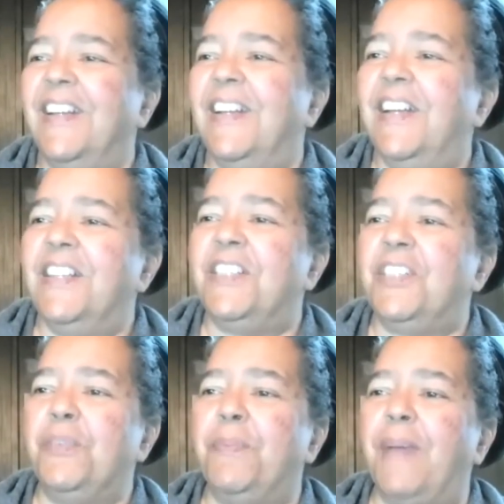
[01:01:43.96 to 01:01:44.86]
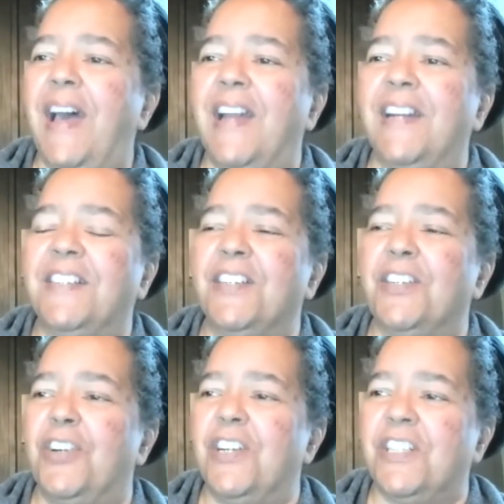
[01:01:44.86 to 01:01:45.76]
It's too bad. It's a
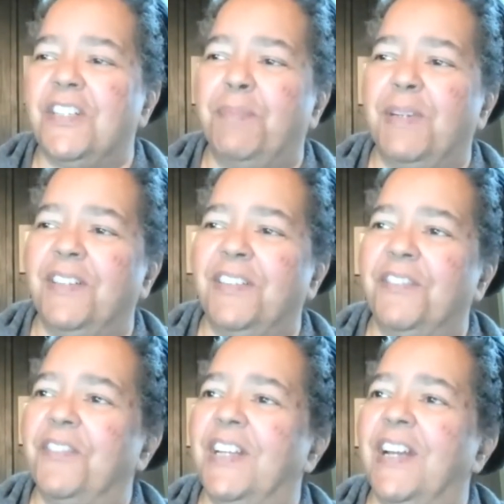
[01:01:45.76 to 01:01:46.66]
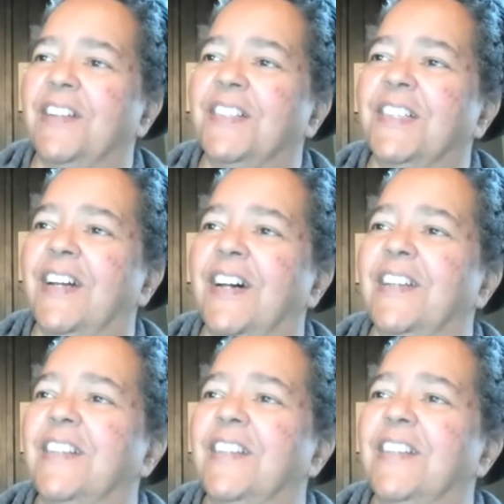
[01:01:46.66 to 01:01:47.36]
gorgeous building from the outside.